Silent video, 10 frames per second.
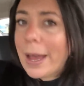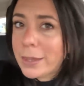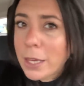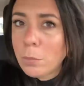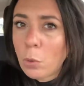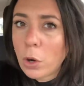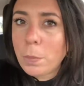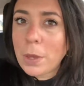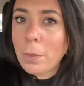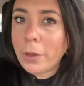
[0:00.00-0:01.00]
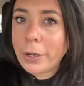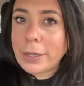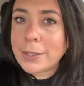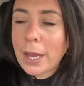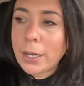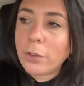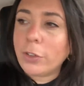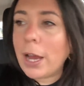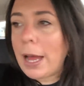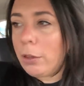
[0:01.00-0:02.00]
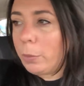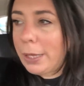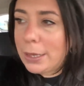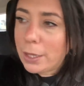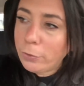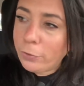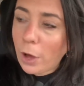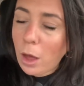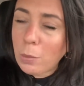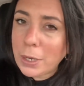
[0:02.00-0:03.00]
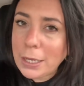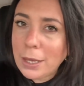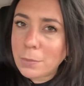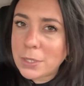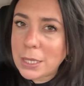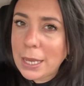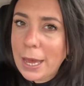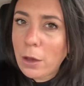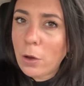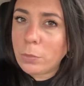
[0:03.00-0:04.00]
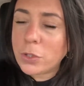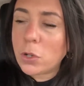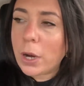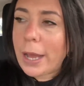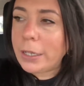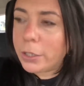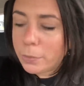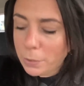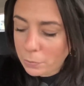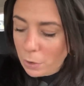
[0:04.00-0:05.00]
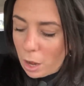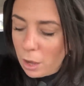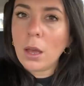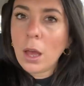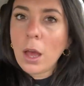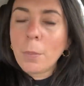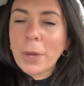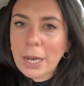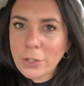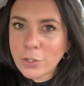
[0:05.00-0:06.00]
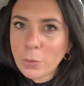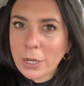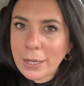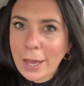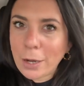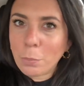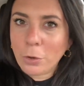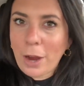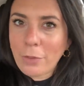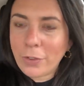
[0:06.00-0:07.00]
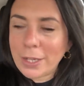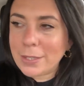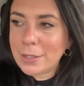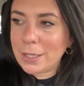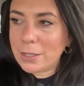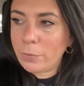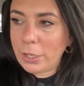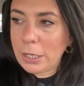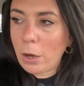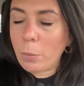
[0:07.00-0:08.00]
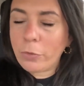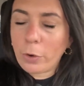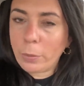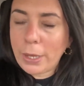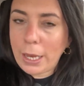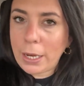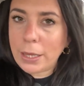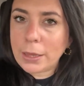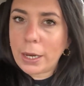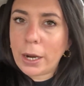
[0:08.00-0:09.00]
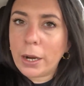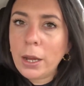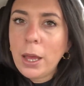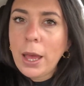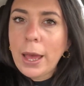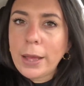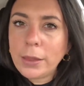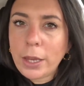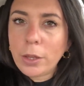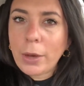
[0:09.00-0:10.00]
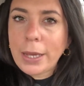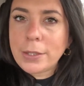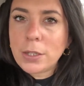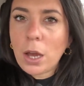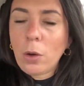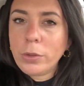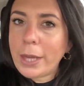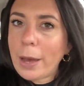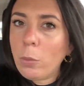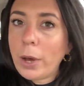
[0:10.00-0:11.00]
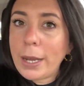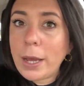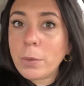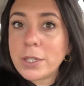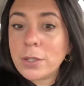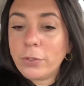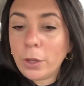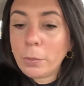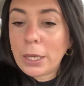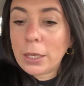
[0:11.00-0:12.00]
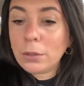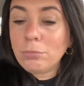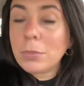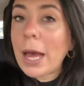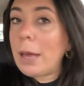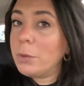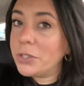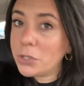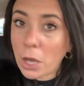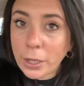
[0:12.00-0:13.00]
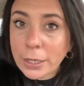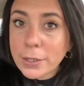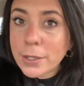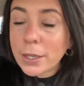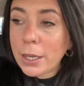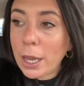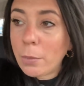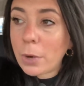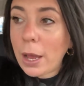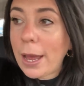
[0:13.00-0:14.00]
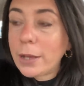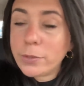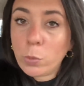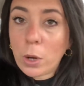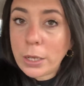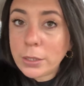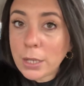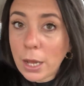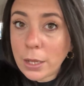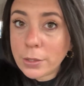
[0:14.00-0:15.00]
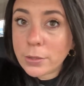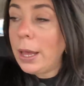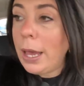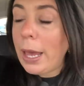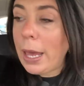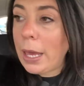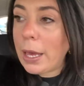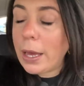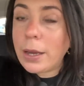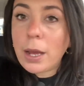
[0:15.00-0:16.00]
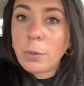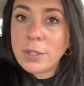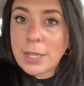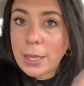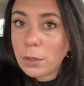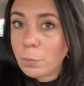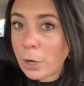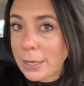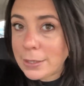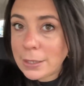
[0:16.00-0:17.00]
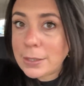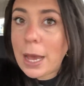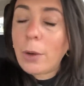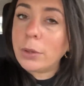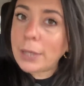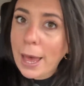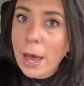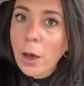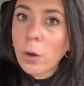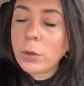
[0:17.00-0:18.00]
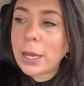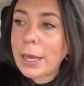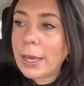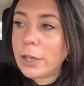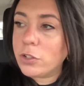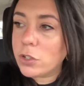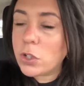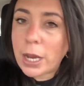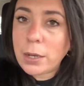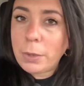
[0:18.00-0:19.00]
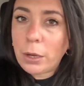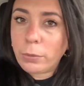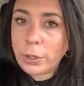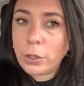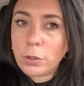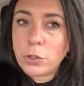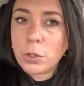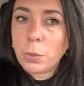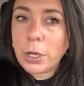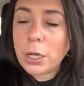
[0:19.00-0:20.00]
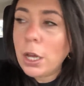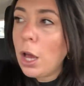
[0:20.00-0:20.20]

I think more people are excited for Halloween than fall when it comes to the At Home store. I could be wrong, but I do want to kind of preface this video before we get in there and let you guys know that when I was filming, I was talking to the camera as one does, and I was saying the prices out loud and just trying to be a real YouTuber.